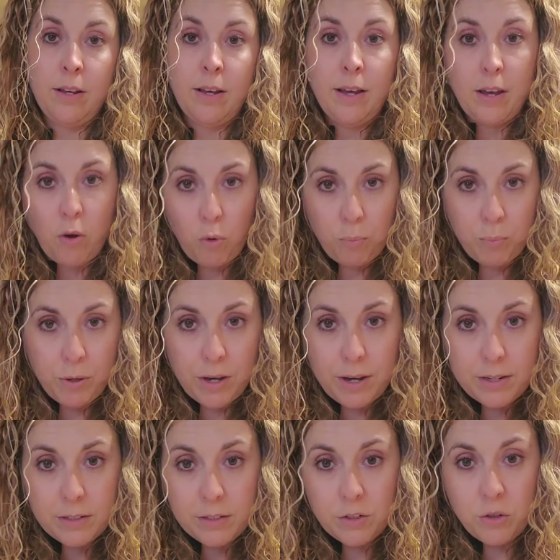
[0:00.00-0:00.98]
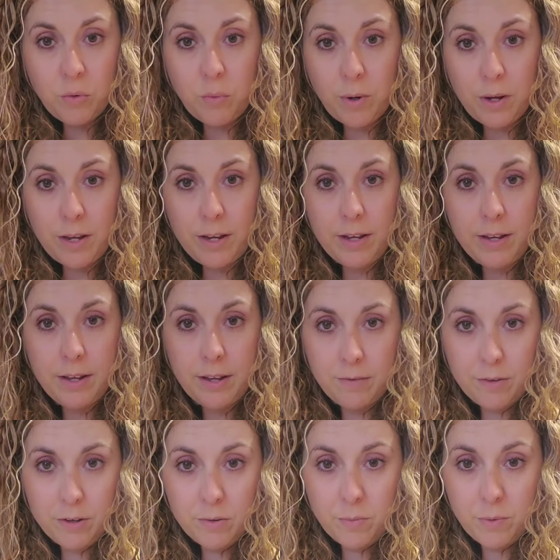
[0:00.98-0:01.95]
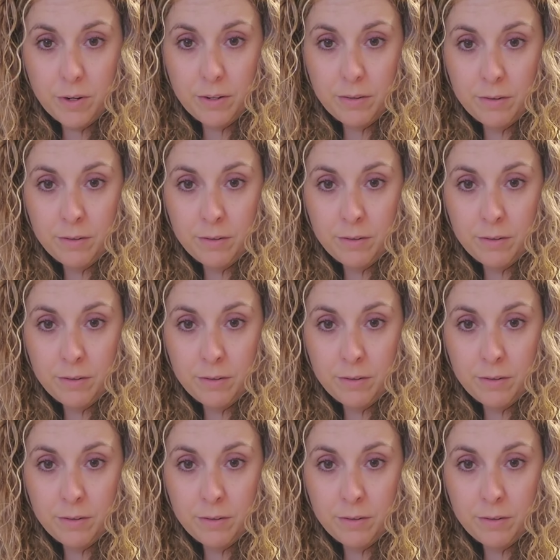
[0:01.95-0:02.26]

Hope you guys enjoy. Have a good one.